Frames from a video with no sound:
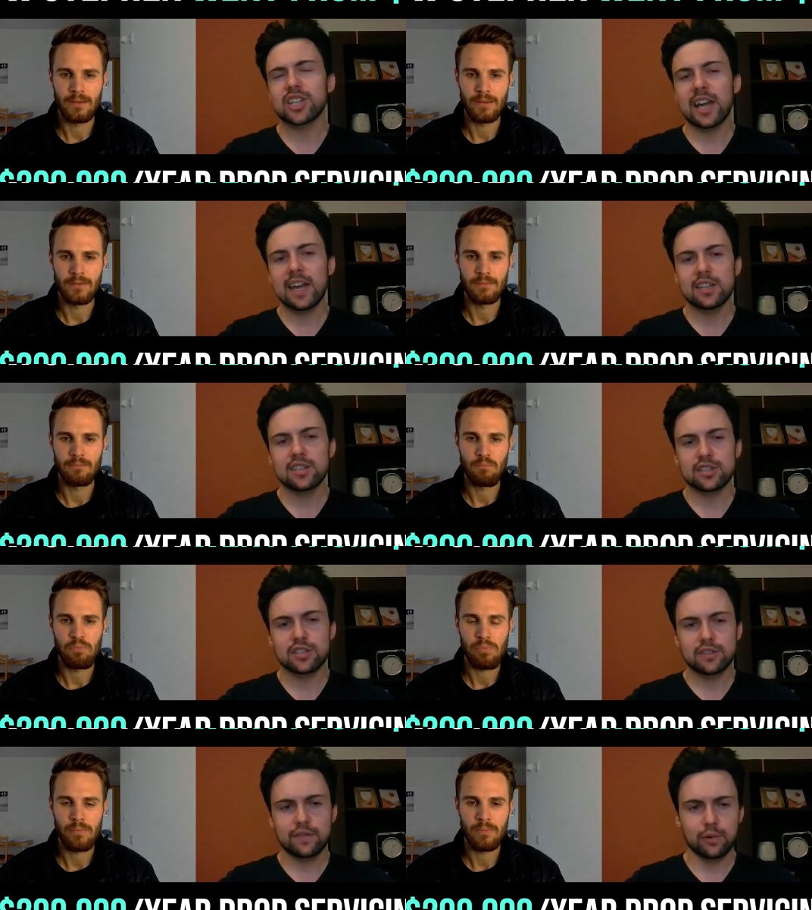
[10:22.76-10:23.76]

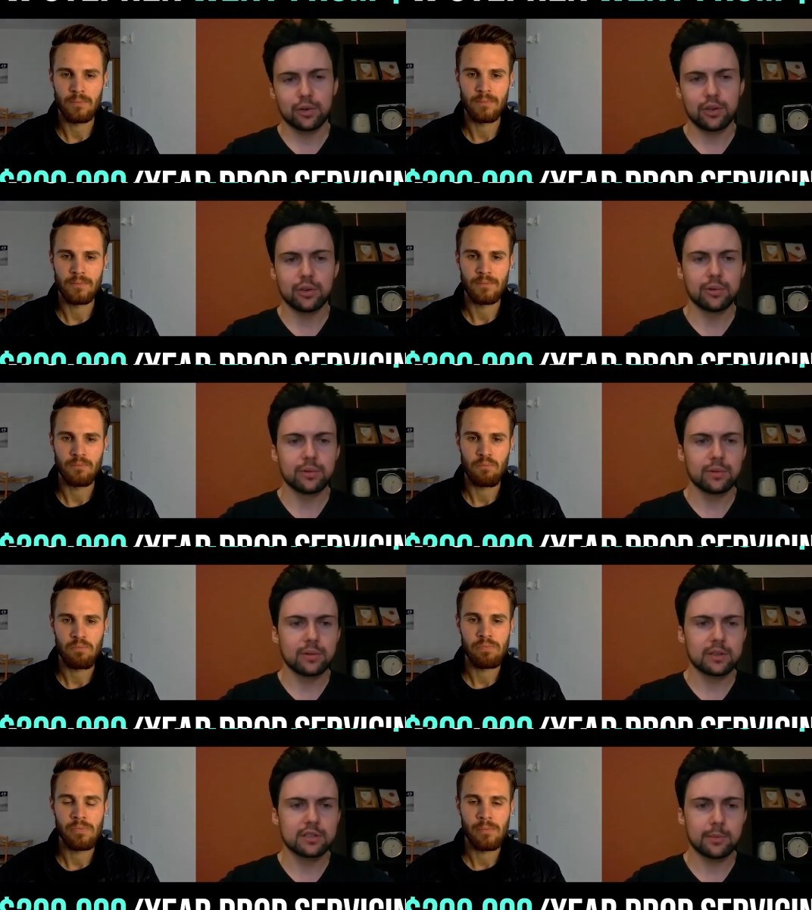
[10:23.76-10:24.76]
Speaker 1: changed for you
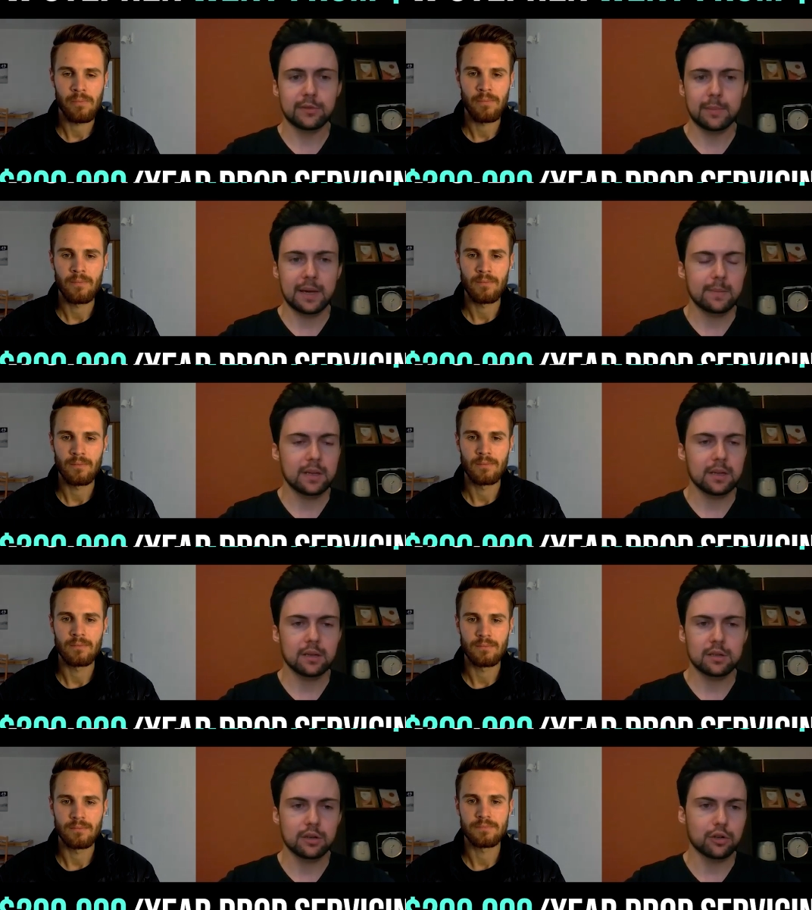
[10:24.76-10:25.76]
in terms of maybe
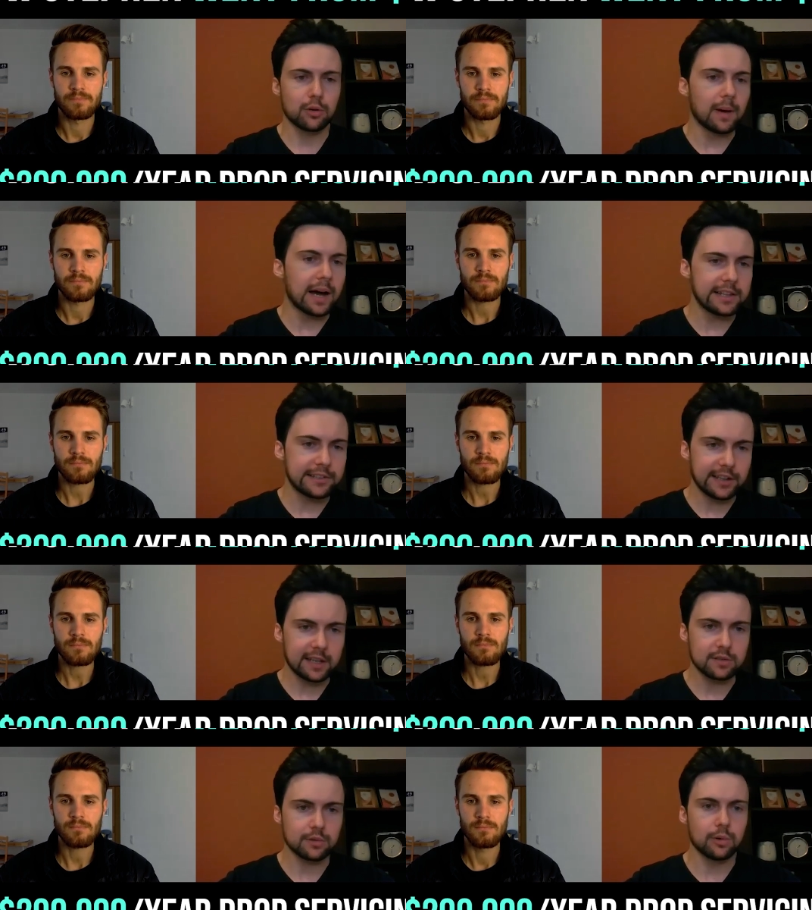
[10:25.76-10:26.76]
you know your
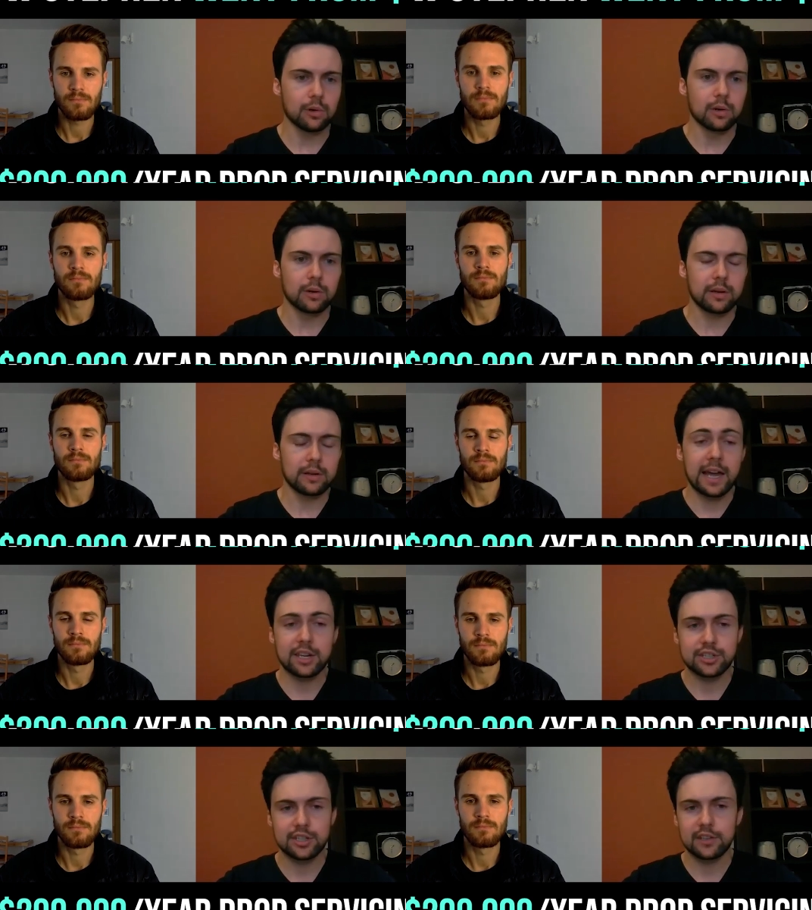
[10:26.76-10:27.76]
mindset or hmm.
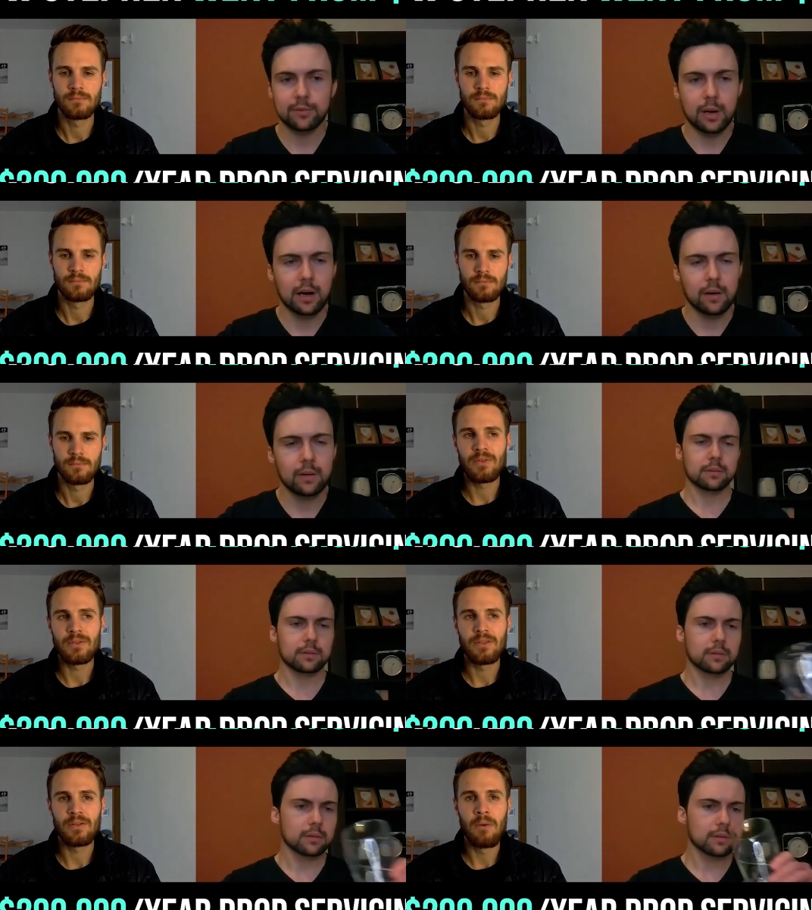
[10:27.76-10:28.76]
action as well
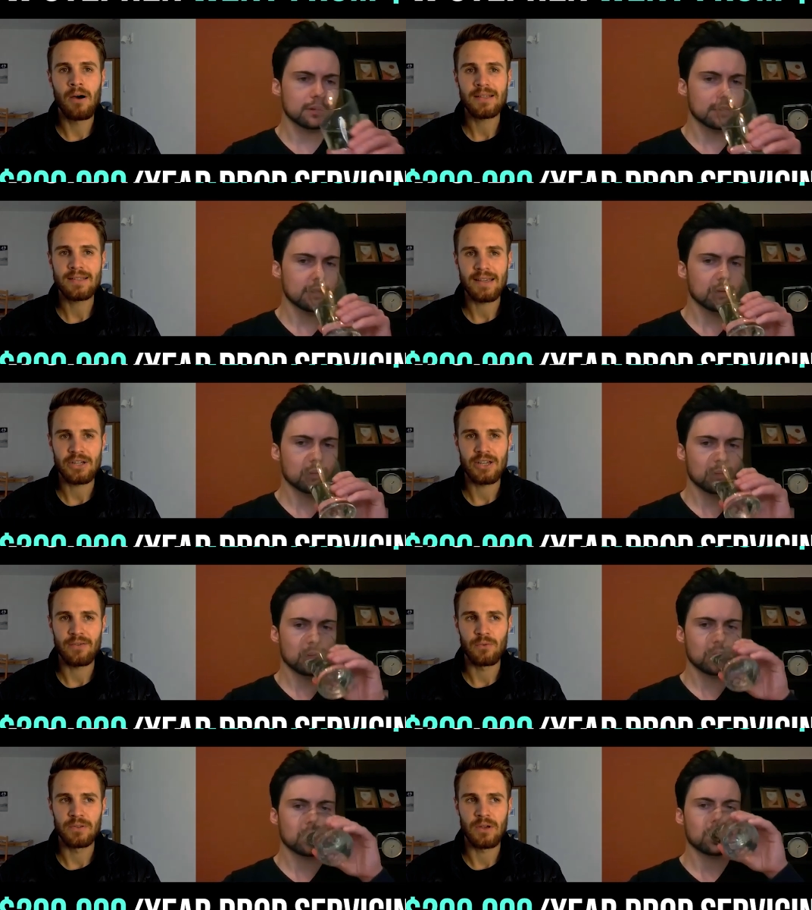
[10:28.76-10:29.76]
Speaker 2: the mindset shift
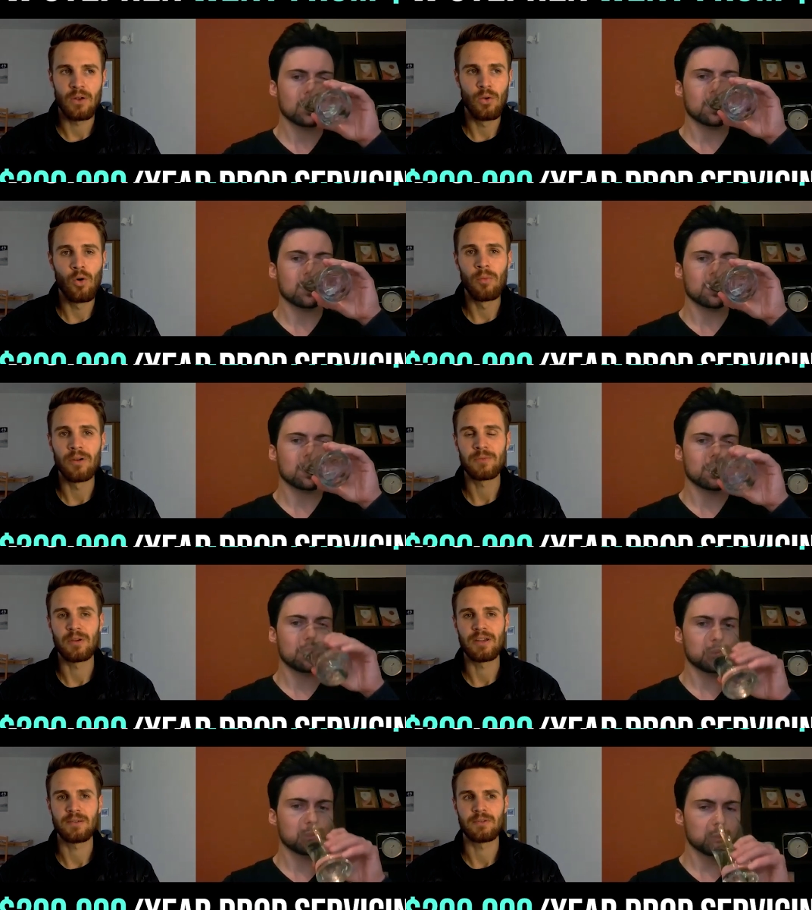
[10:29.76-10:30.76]
was enormous
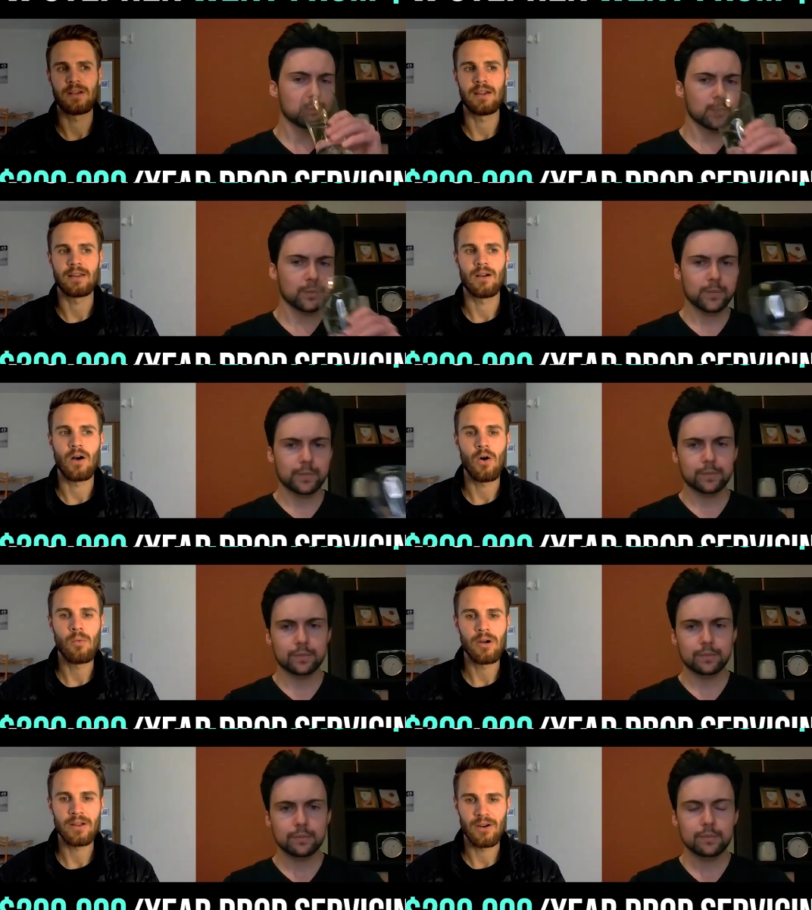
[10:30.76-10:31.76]
because it was like oh
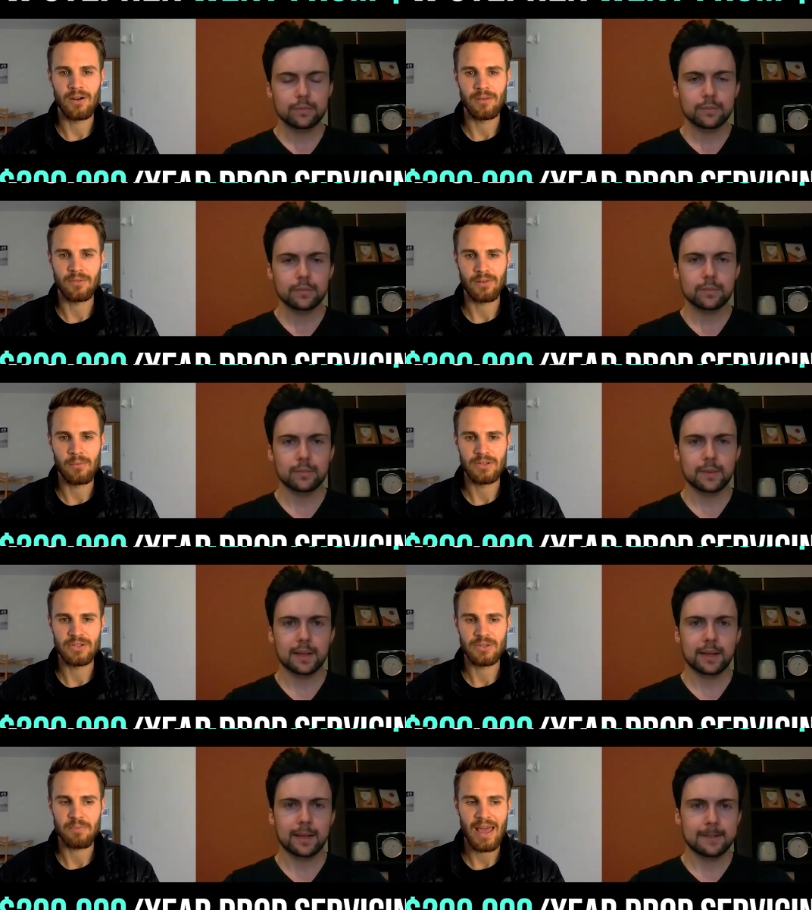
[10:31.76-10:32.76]
my god someone's
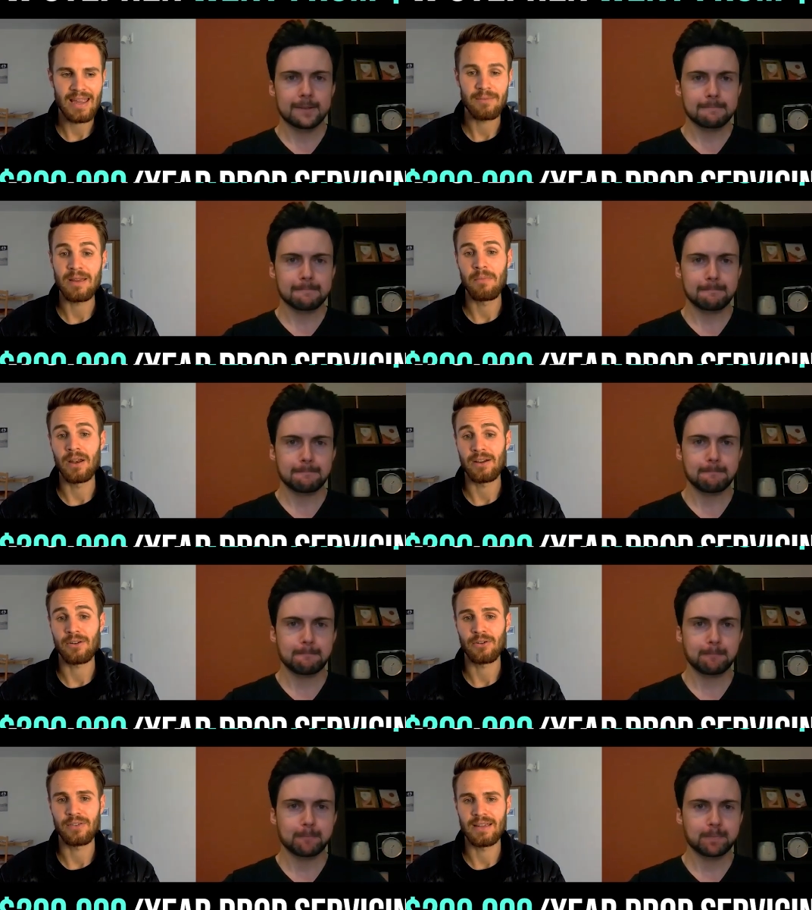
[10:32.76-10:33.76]
just paid me money
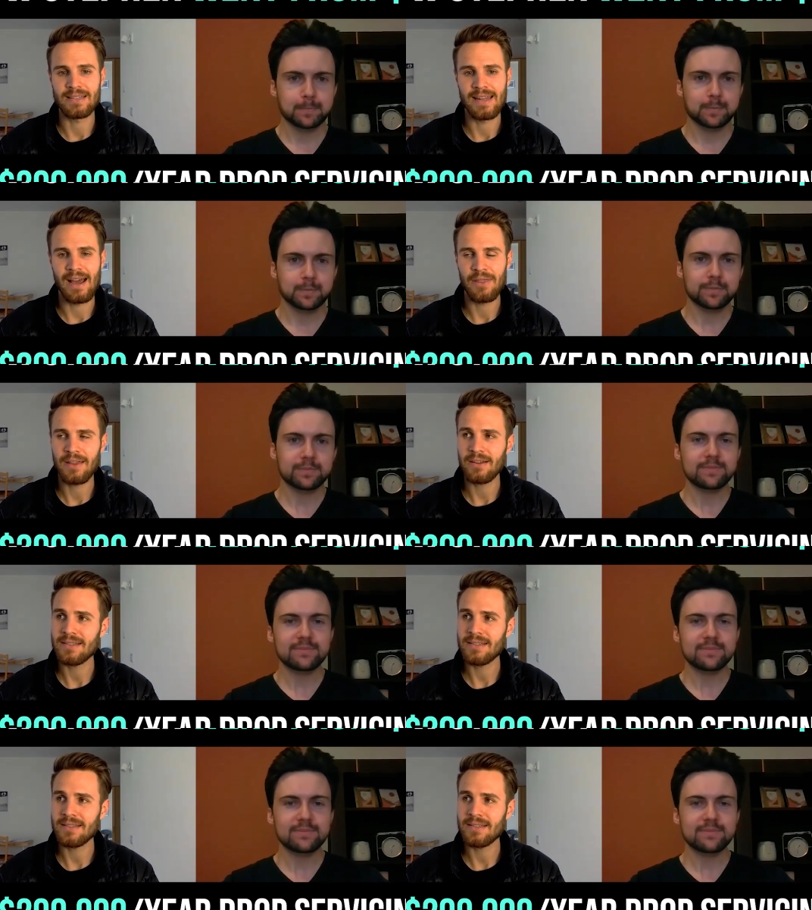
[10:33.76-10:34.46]
across the internet i think i